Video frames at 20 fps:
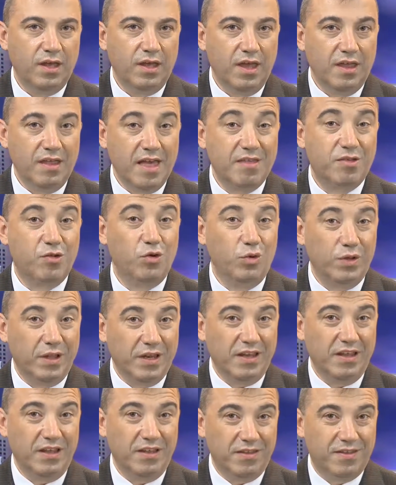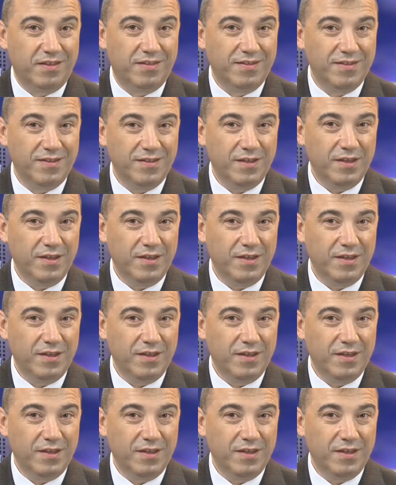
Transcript: that's all it is.